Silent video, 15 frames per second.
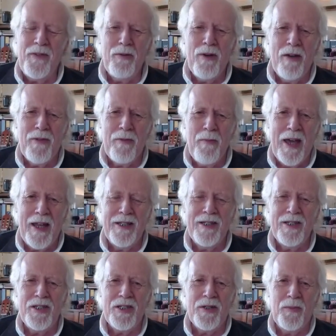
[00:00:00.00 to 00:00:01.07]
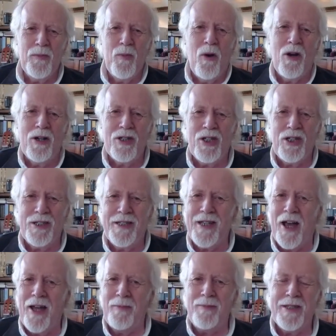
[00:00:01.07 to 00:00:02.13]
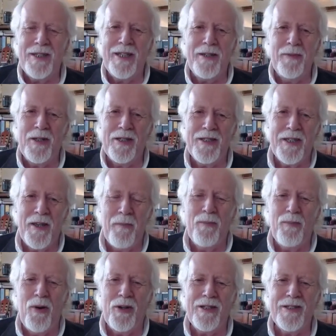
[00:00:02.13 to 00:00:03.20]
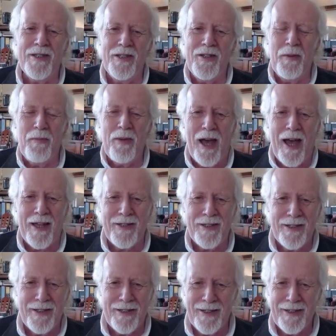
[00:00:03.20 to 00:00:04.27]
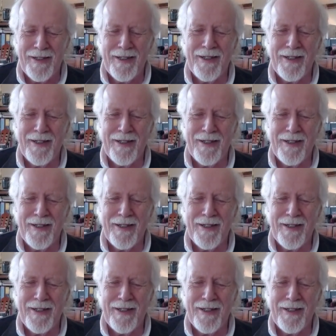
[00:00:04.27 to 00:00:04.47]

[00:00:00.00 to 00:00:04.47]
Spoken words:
you ever managed to watch a Time Team at some point in the past?